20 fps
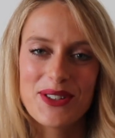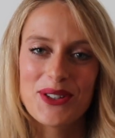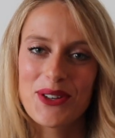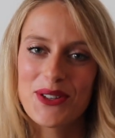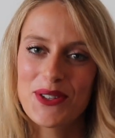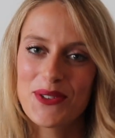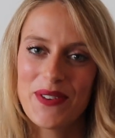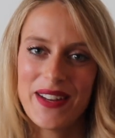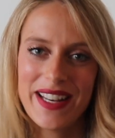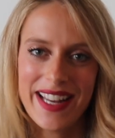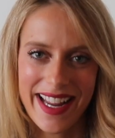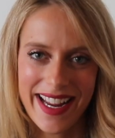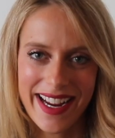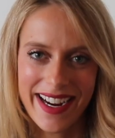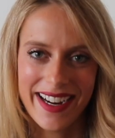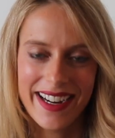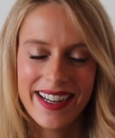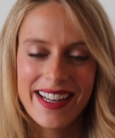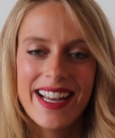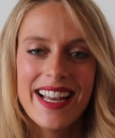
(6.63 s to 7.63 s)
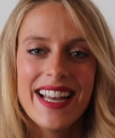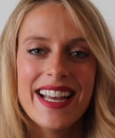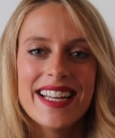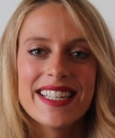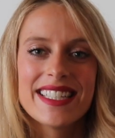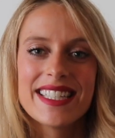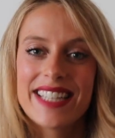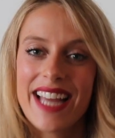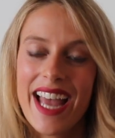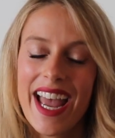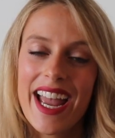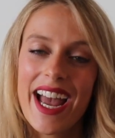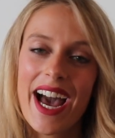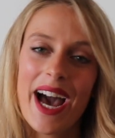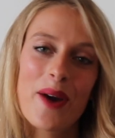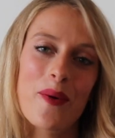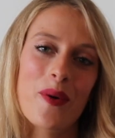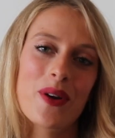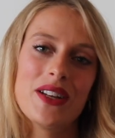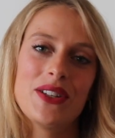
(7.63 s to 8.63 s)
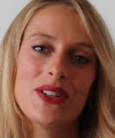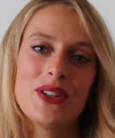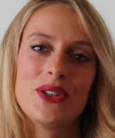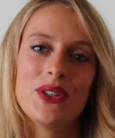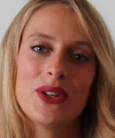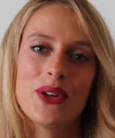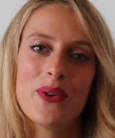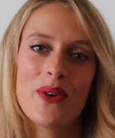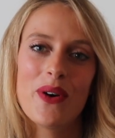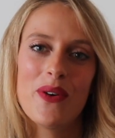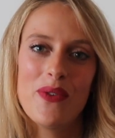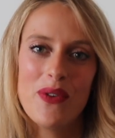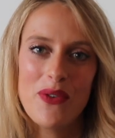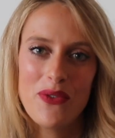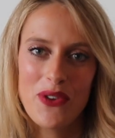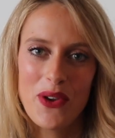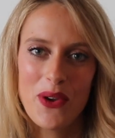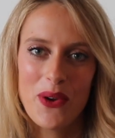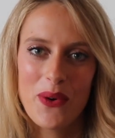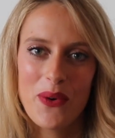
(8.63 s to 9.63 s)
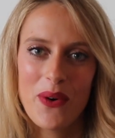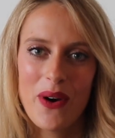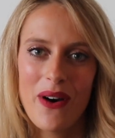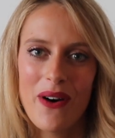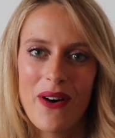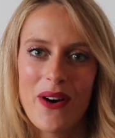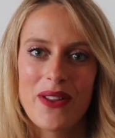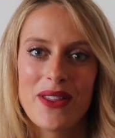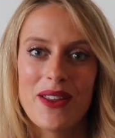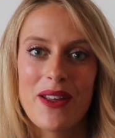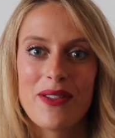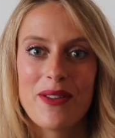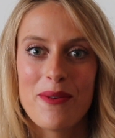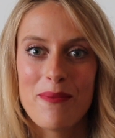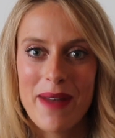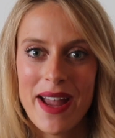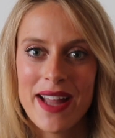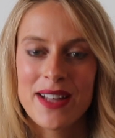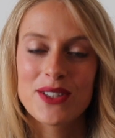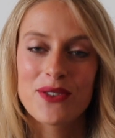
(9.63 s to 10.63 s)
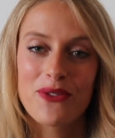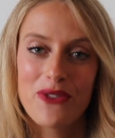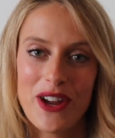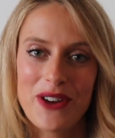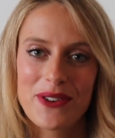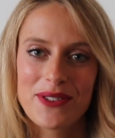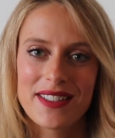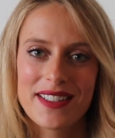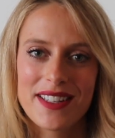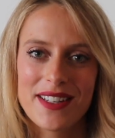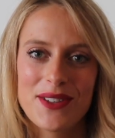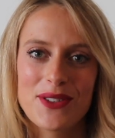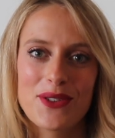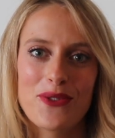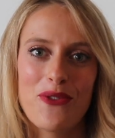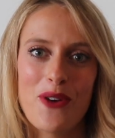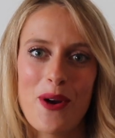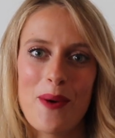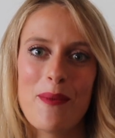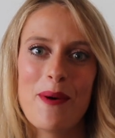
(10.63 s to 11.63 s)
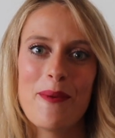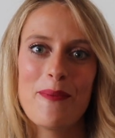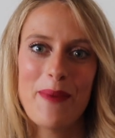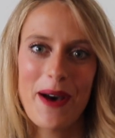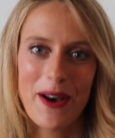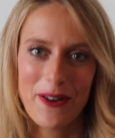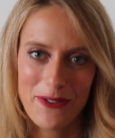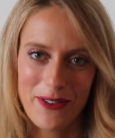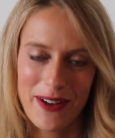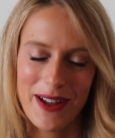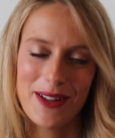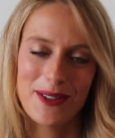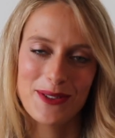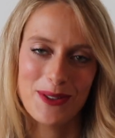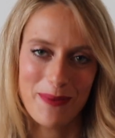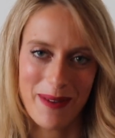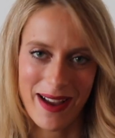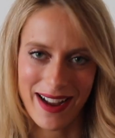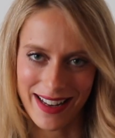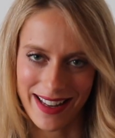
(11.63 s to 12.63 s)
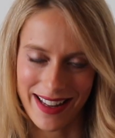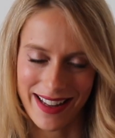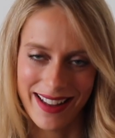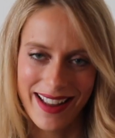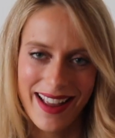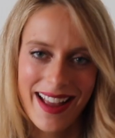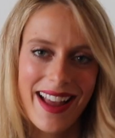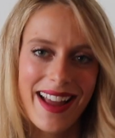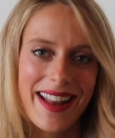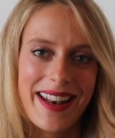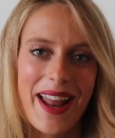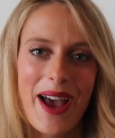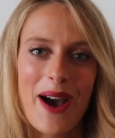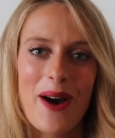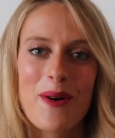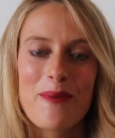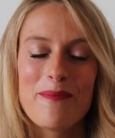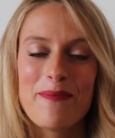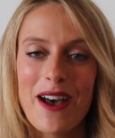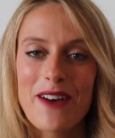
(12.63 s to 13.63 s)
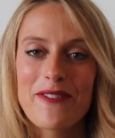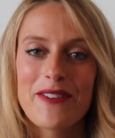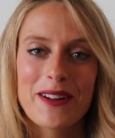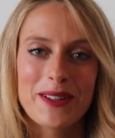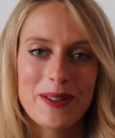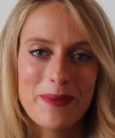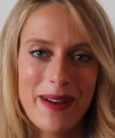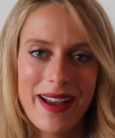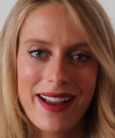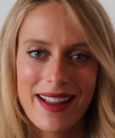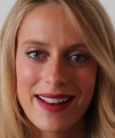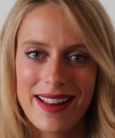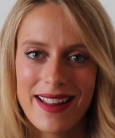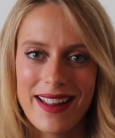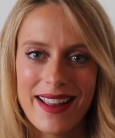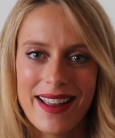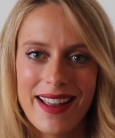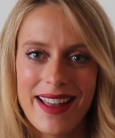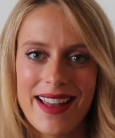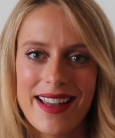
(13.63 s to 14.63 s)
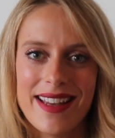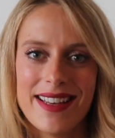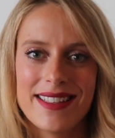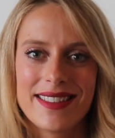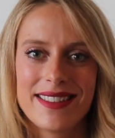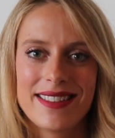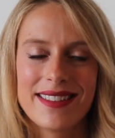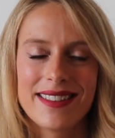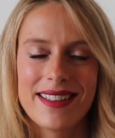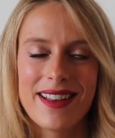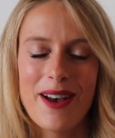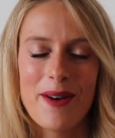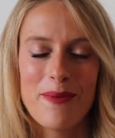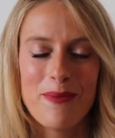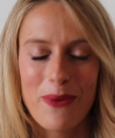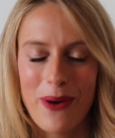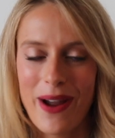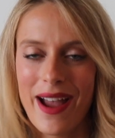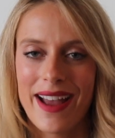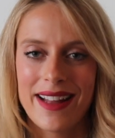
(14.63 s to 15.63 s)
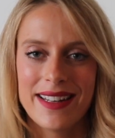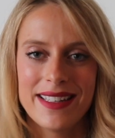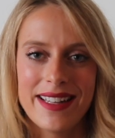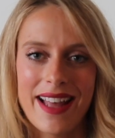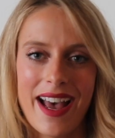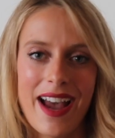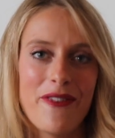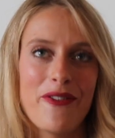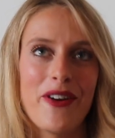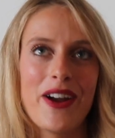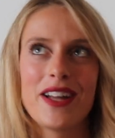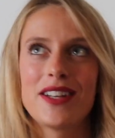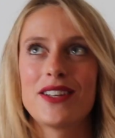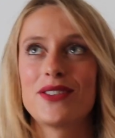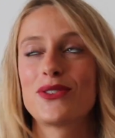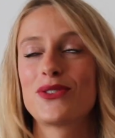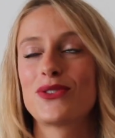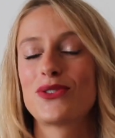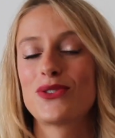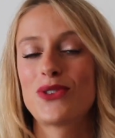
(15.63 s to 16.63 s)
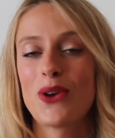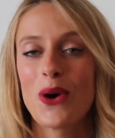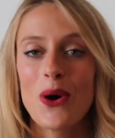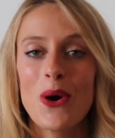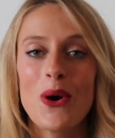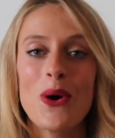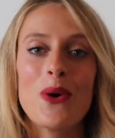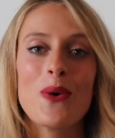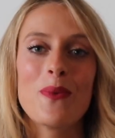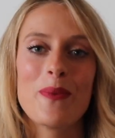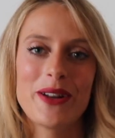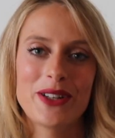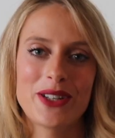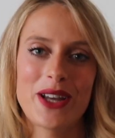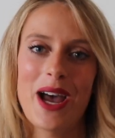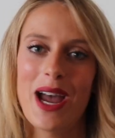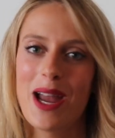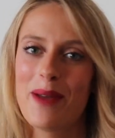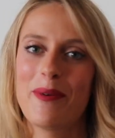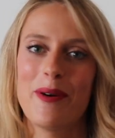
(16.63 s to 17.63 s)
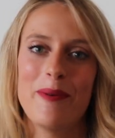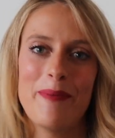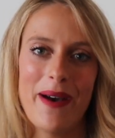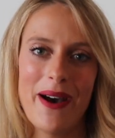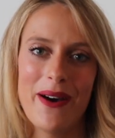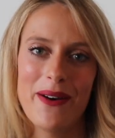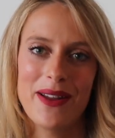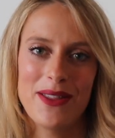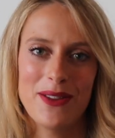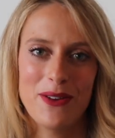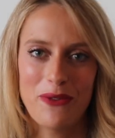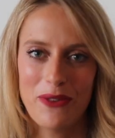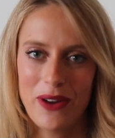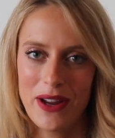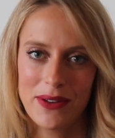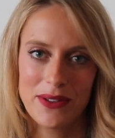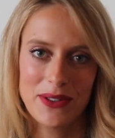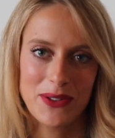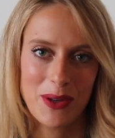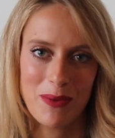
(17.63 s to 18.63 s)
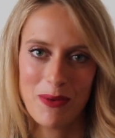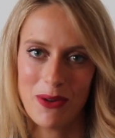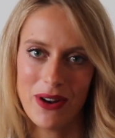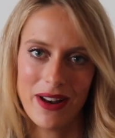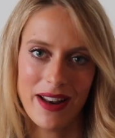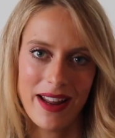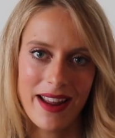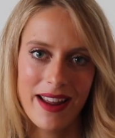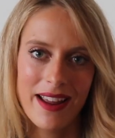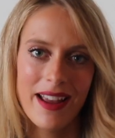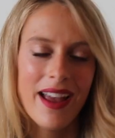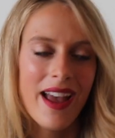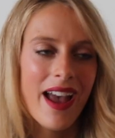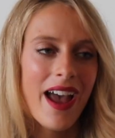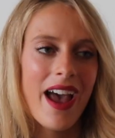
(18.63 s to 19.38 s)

Josephine here. Today I wanted to do a review on the men's fragrances from Parfums de Marly. Now, Parfums de Marly is a brand that I've had so much hype about in the fragrance community.